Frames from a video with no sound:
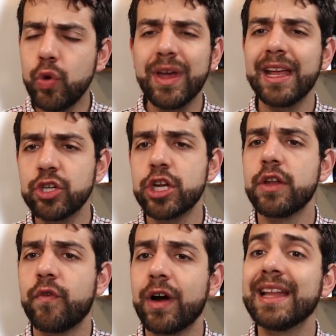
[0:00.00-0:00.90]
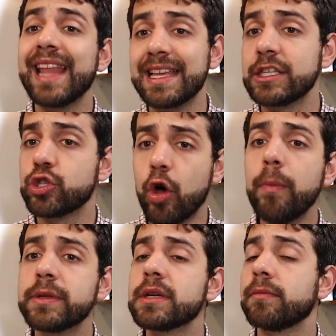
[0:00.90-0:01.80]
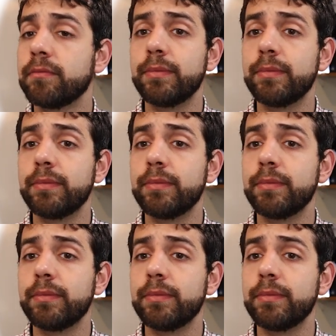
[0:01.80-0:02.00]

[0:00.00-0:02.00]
You can change it for unless stopped,